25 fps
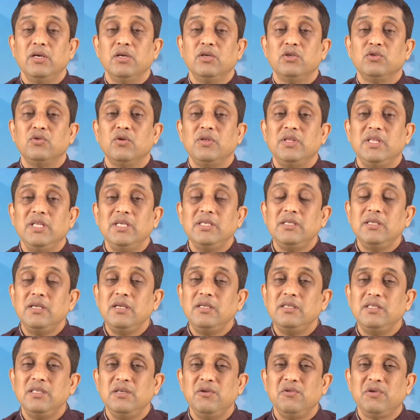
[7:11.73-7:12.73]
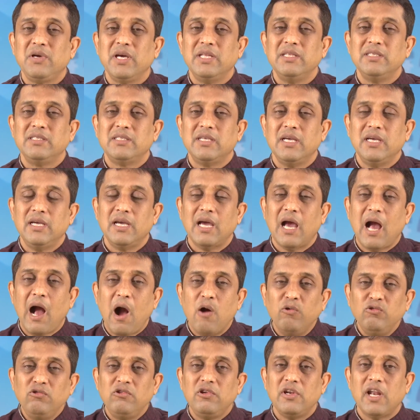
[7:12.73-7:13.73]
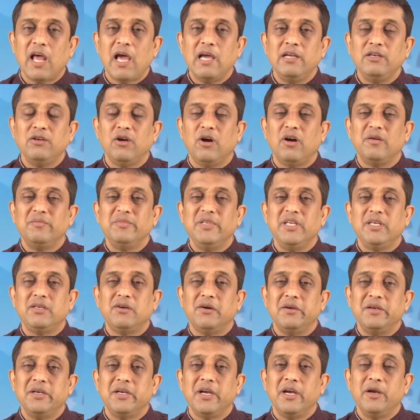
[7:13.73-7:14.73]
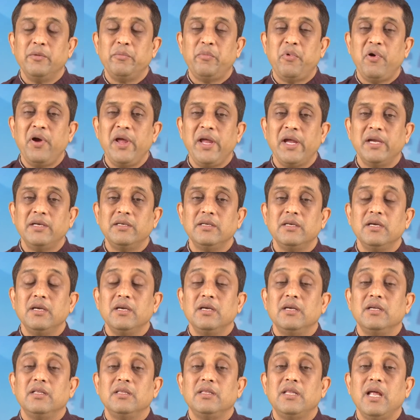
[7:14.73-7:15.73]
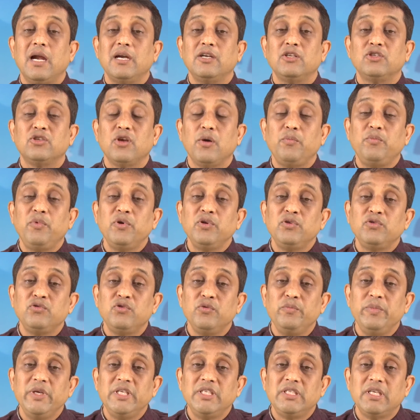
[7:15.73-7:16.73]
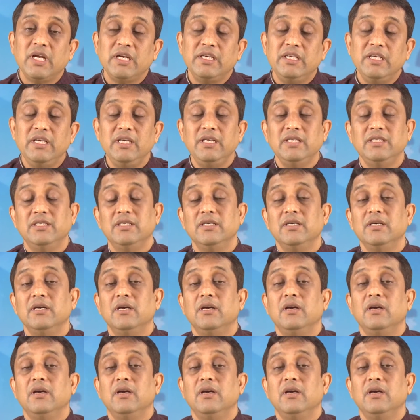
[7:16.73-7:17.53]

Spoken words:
so this is, you can say, outline of the content point that's supposed to be studied